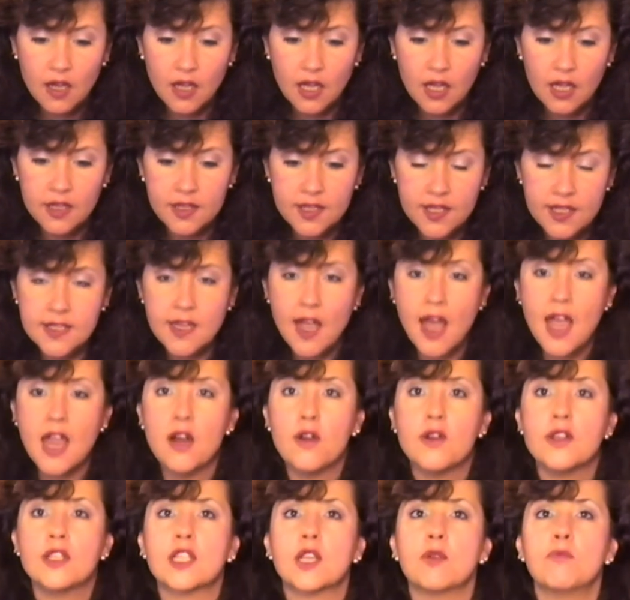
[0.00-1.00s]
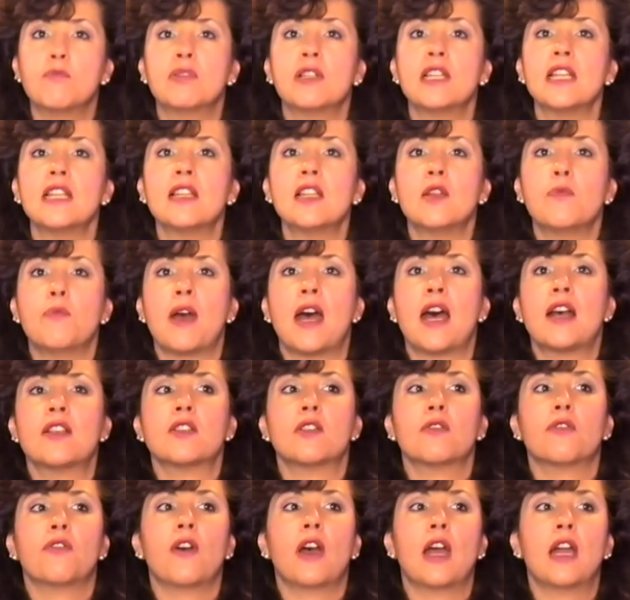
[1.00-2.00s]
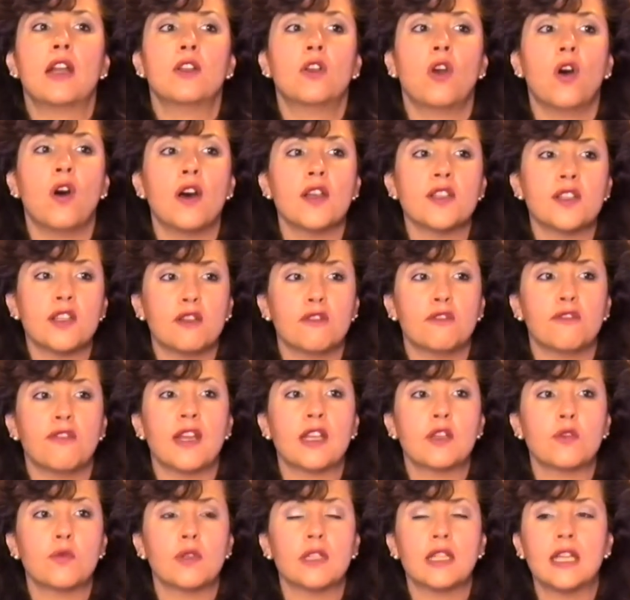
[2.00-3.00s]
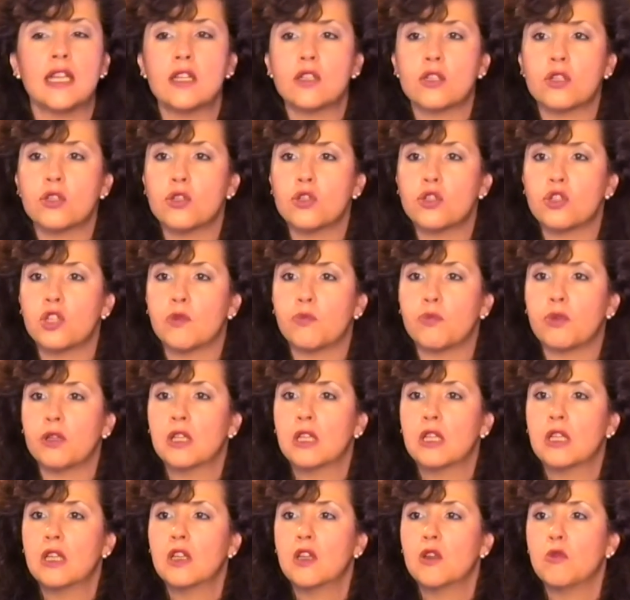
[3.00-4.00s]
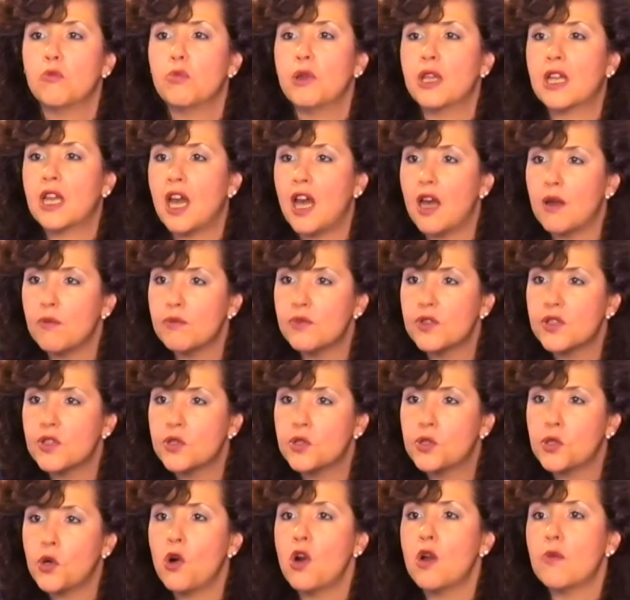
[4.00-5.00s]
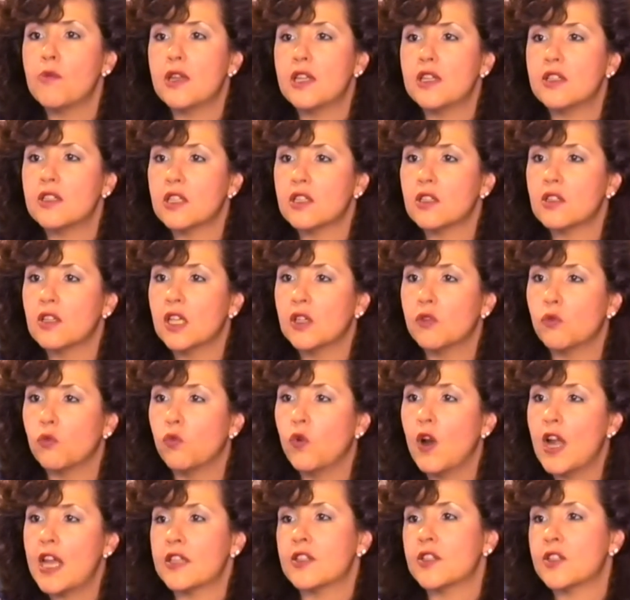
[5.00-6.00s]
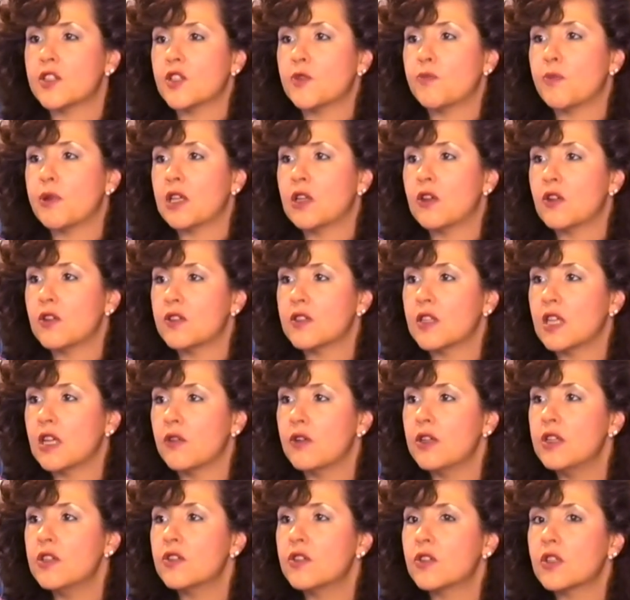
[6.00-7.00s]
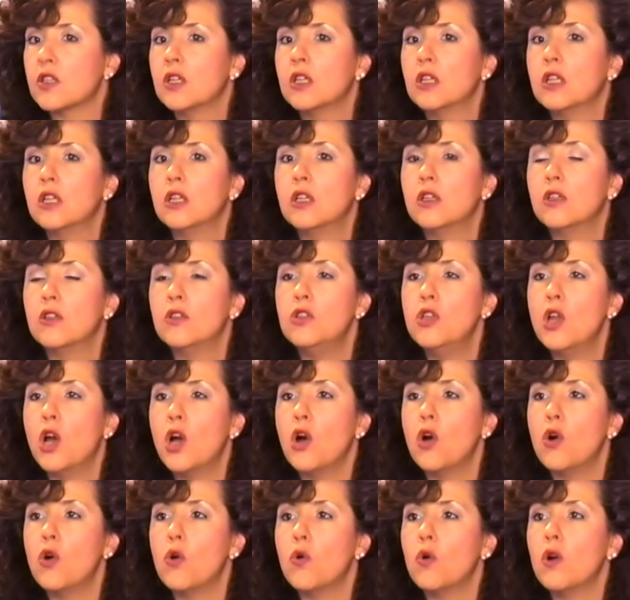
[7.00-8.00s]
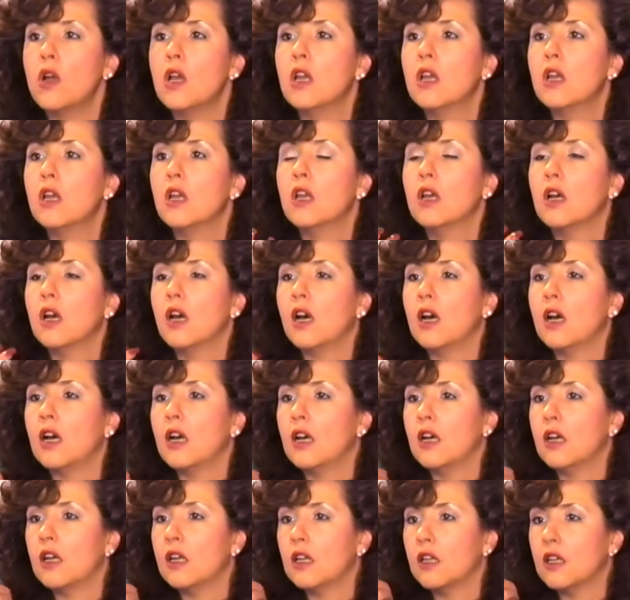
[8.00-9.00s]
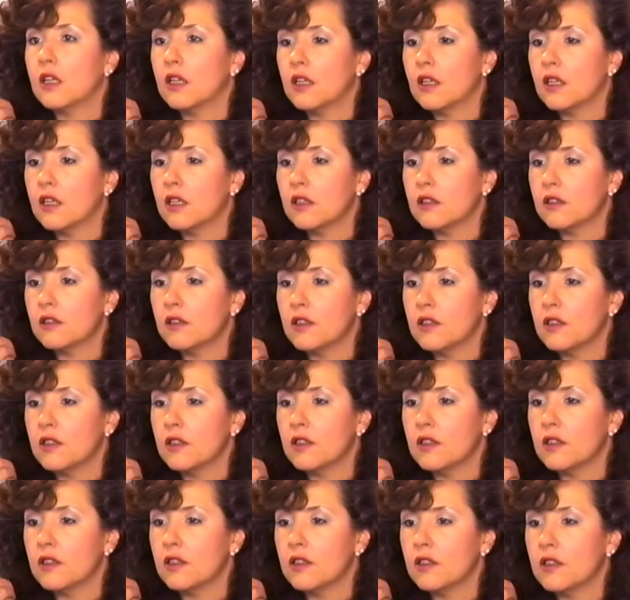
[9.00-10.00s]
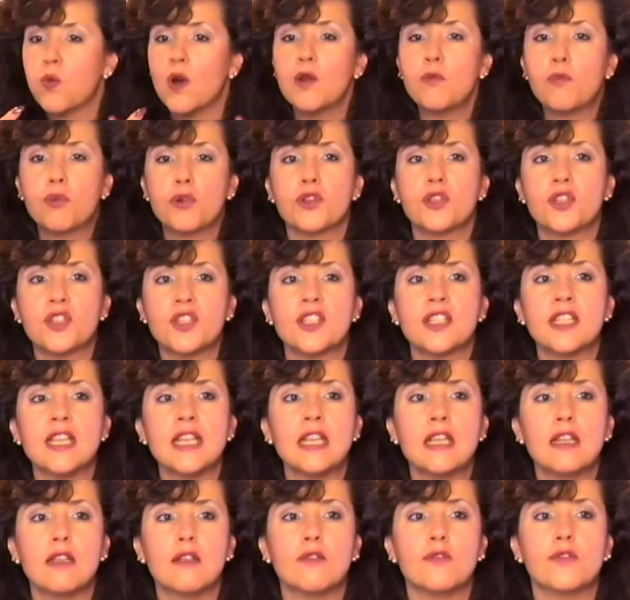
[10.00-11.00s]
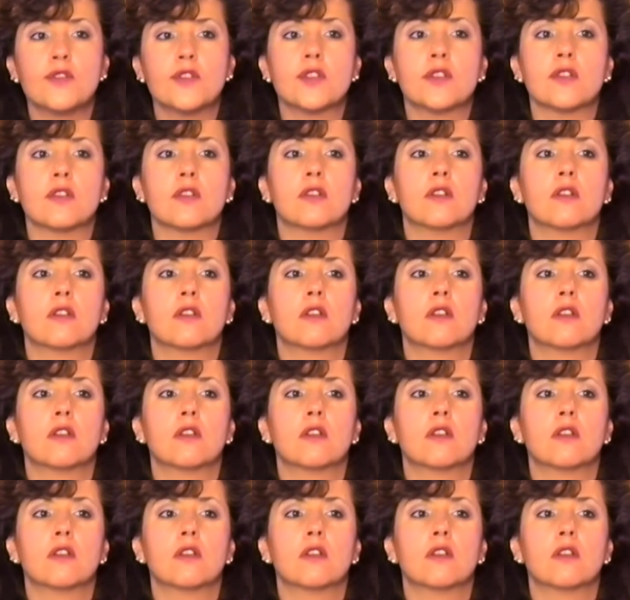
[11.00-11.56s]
uh, desire is completely pacified, cause and effect relationship becomes dormant, it, it rests because there is no, uh, because one perceives